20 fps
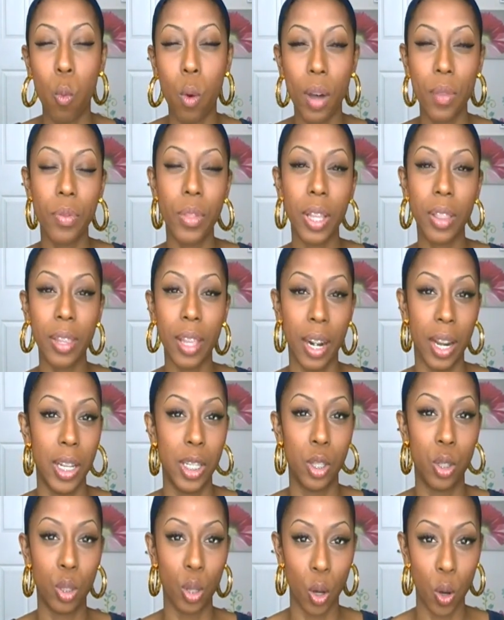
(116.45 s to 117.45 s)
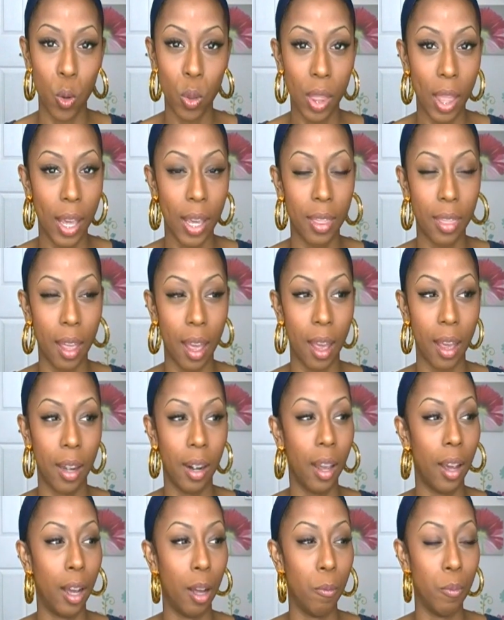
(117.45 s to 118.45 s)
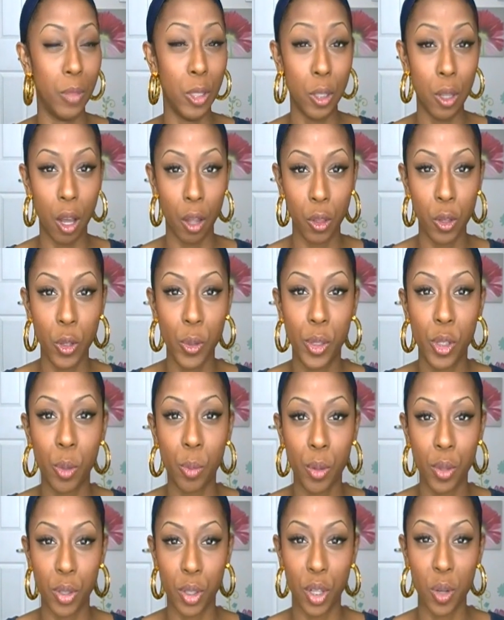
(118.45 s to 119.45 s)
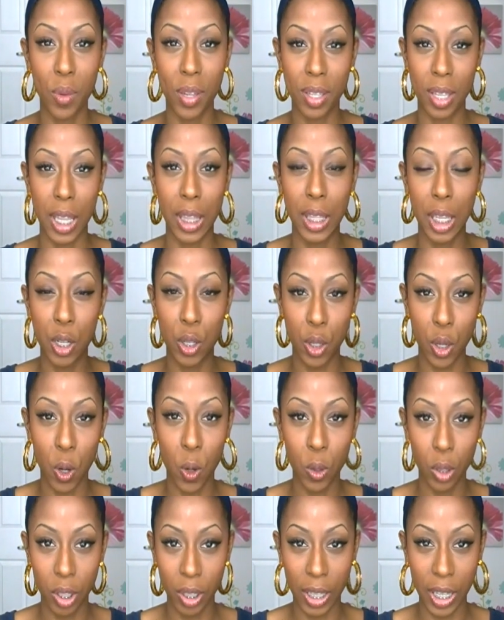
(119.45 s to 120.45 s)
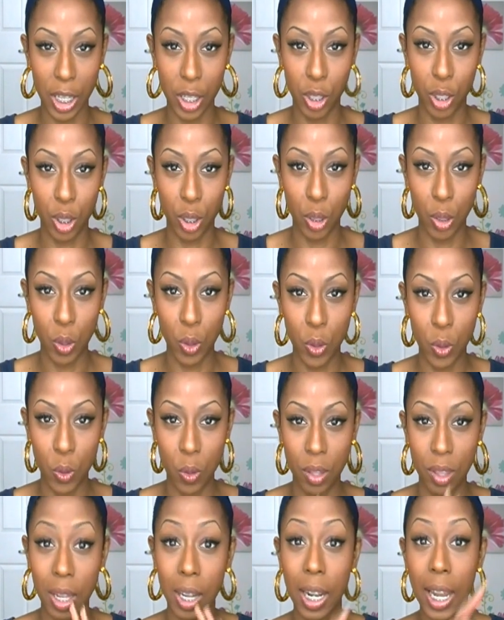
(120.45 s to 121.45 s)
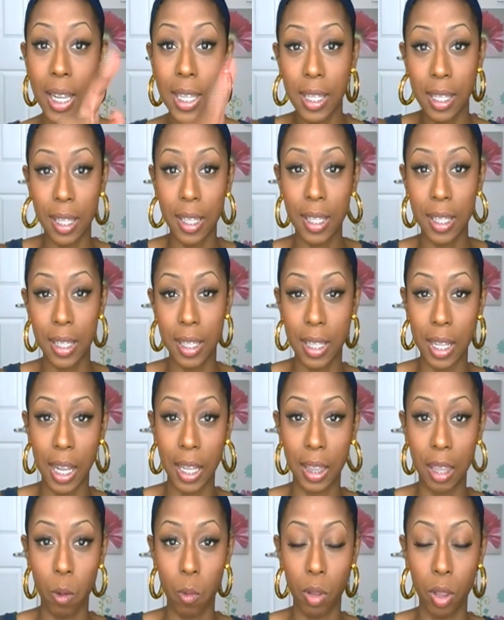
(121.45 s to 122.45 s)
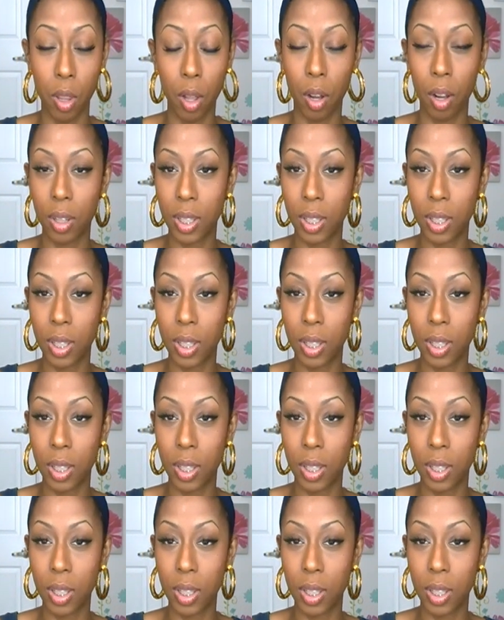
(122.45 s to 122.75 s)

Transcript: One thing that I don't like that um, other YouTubers do is that they don't look into the lenses. Like they will